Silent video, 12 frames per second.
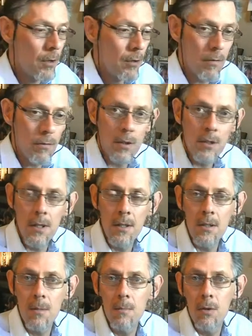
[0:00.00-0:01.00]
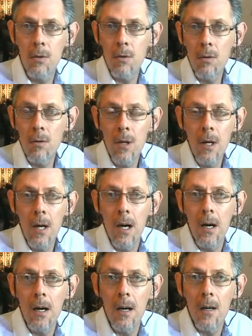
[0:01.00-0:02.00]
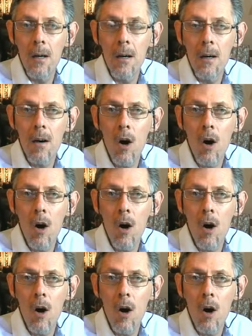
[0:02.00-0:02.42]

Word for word: universalism to uh, uh,